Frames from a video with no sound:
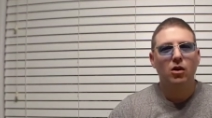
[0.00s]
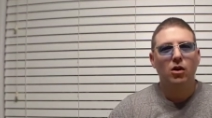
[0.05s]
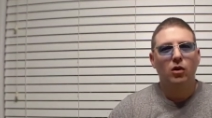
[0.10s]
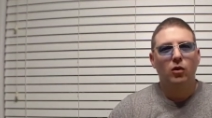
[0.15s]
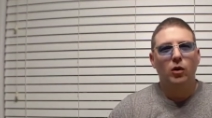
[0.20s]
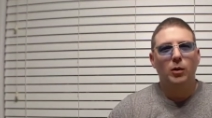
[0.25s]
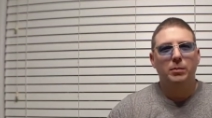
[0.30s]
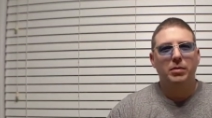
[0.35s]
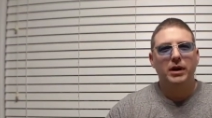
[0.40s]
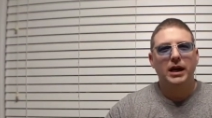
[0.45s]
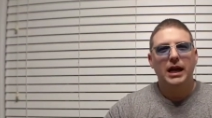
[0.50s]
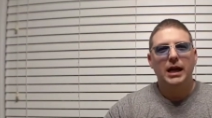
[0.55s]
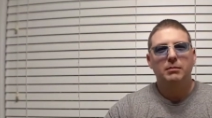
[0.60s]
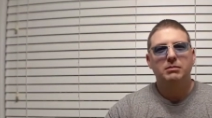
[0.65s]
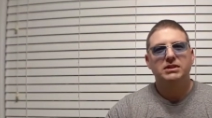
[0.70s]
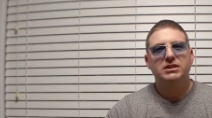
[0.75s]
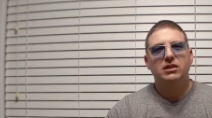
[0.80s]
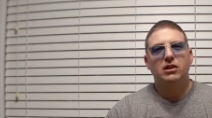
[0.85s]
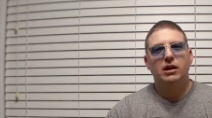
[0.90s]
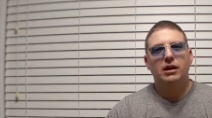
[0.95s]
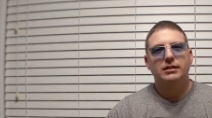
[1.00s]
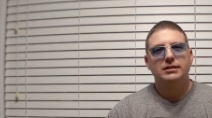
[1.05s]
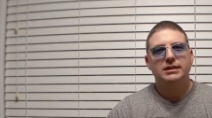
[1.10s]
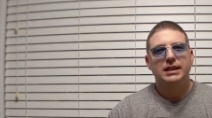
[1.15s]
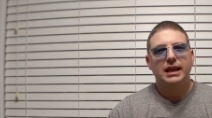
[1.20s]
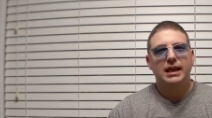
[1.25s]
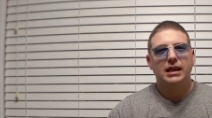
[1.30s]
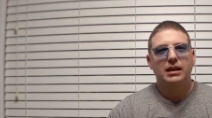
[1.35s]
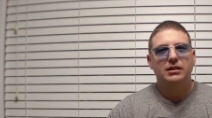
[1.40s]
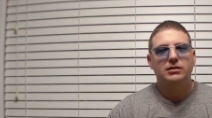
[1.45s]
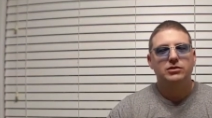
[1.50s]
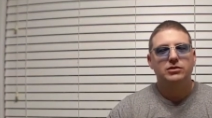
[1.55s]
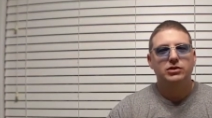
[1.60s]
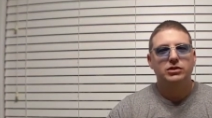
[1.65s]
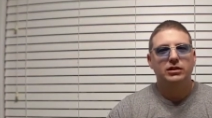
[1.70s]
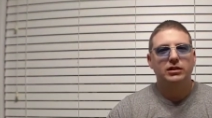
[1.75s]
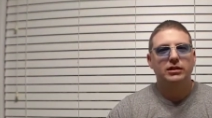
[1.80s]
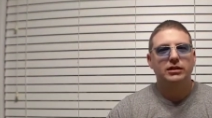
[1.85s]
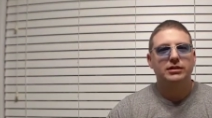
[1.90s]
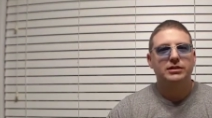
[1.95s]
or perhaps Los
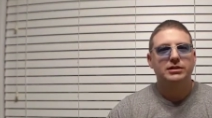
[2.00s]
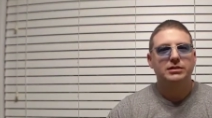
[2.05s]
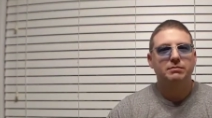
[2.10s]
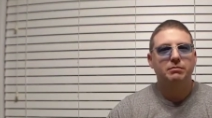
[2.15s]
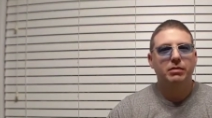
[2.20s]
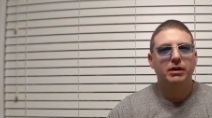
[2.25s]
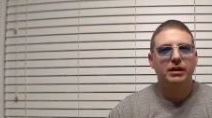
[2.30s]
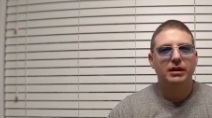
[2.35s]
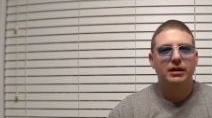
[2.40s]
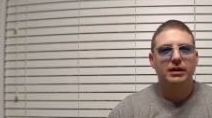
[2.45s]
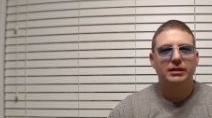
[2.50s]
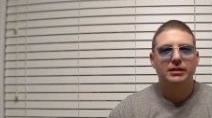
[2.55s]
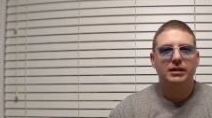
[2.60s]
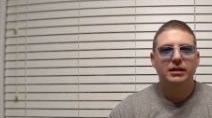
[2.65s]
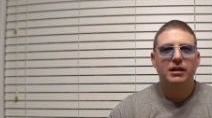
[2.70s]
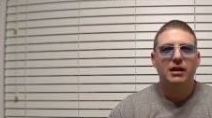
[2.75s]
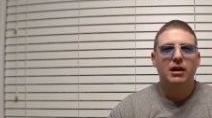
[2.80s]
Angeles, but